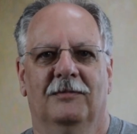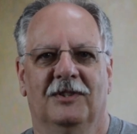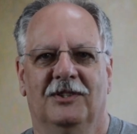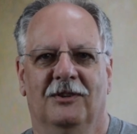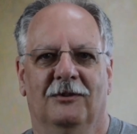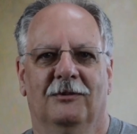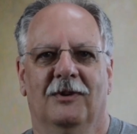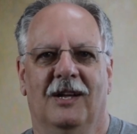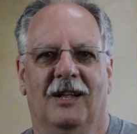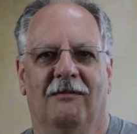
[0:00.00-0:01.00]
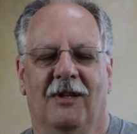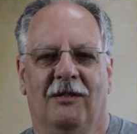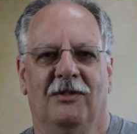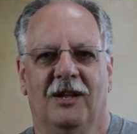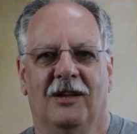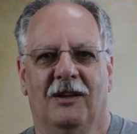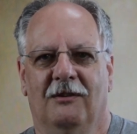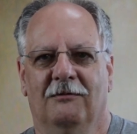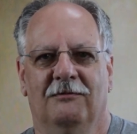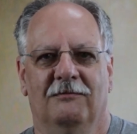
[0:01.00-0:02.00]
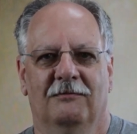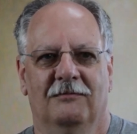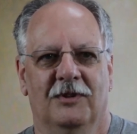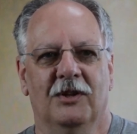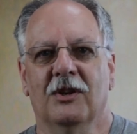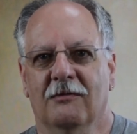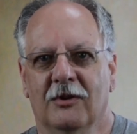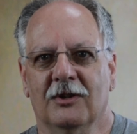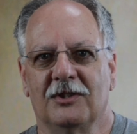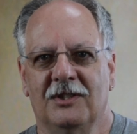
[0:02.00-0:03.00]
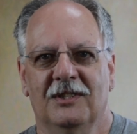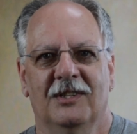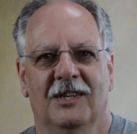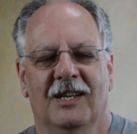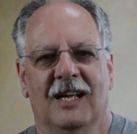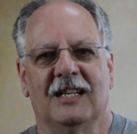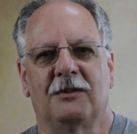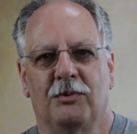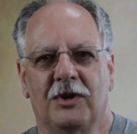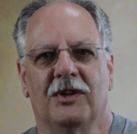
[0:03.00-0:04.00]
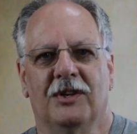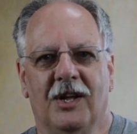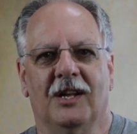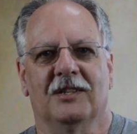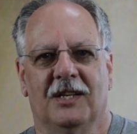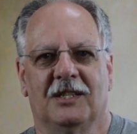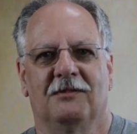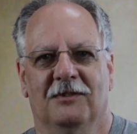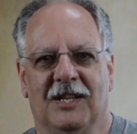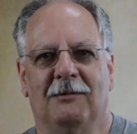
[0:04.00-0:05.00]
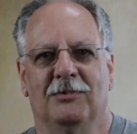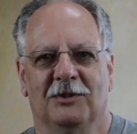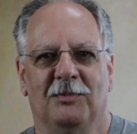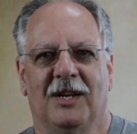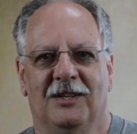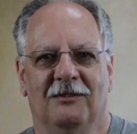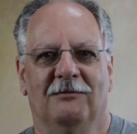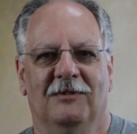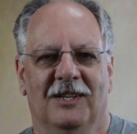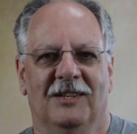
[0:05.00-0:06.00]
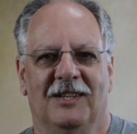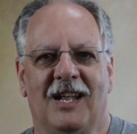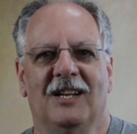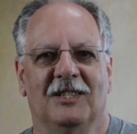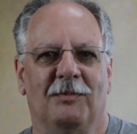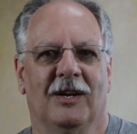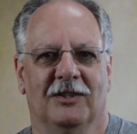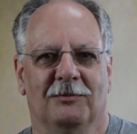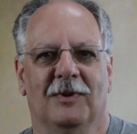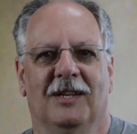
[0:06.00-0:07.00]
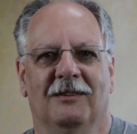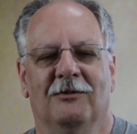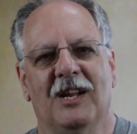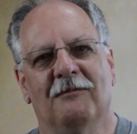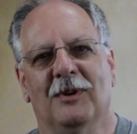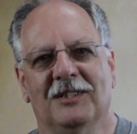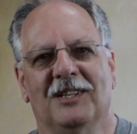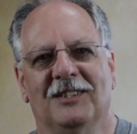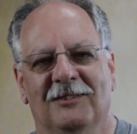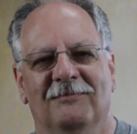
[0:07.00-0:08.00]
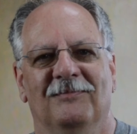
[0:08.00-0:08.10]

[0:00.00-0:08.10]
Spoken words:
So I think of the universe as a pretty good context for that perspective, and that inspires my creative process.